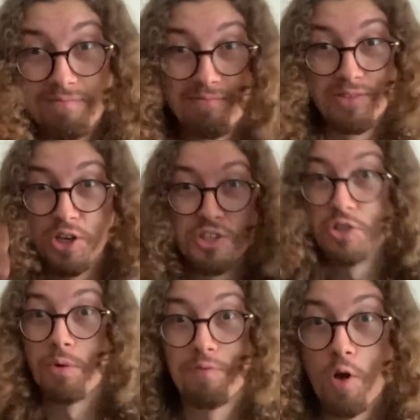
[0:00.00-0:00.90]
turns
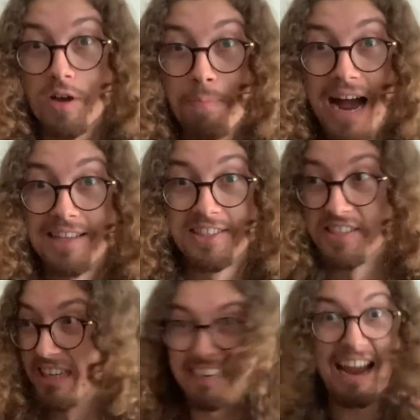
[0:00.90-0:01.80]
into a flock of bats, and
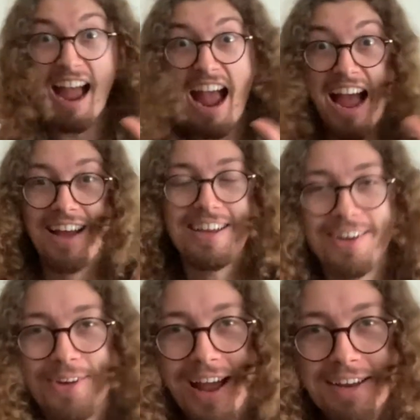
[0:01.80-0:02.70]
you're like, ah!
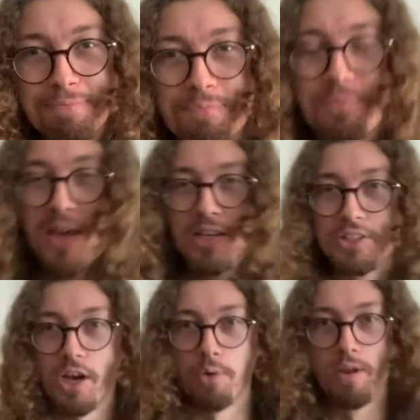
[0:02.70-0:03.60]
Okay.
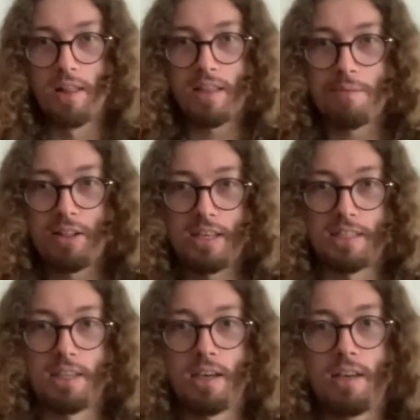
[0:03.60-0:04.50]
So think about
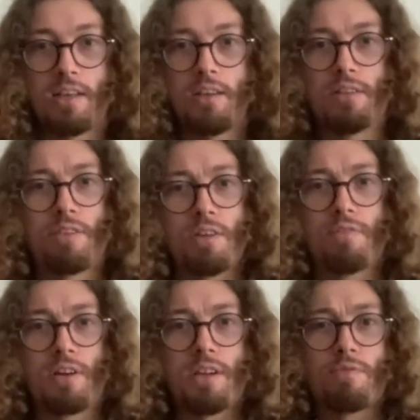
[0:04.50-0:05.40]
this. He's very,
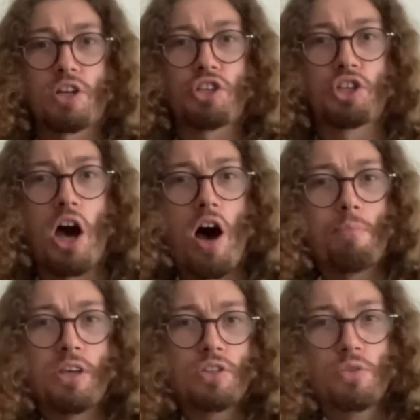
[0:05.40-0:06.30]
very, very
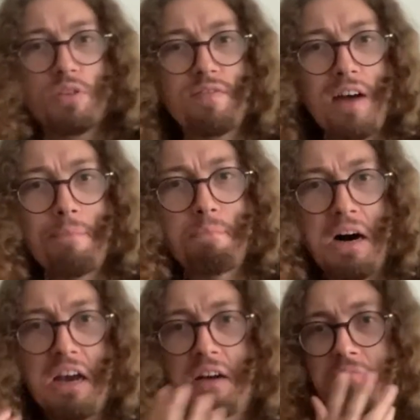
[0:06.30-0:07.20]
charming sort of
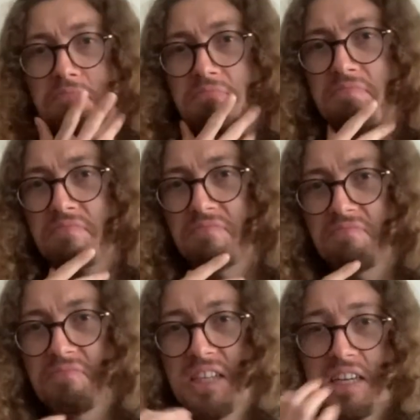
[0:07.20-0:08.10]
vampire.
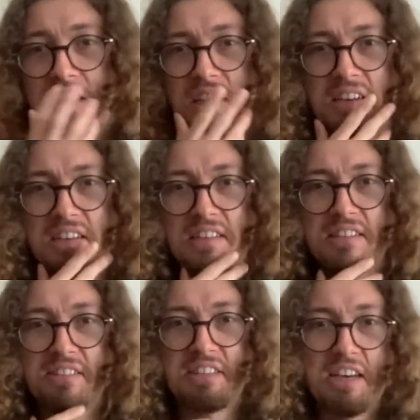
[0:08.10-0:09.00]

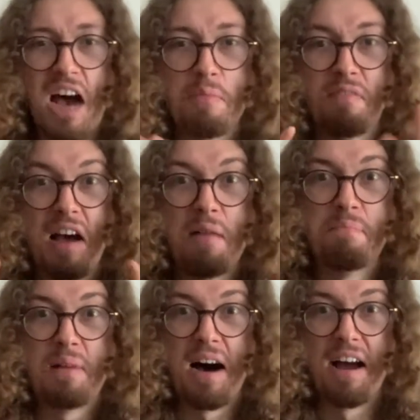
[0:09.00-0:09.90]
Yes, I'm a
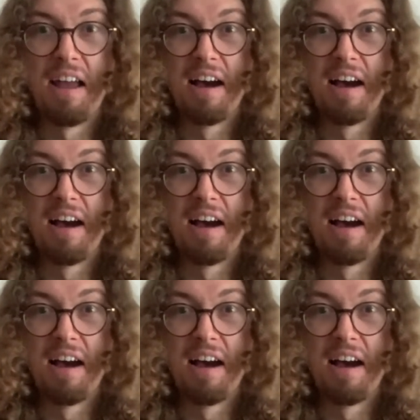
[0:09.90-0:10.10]
vampire.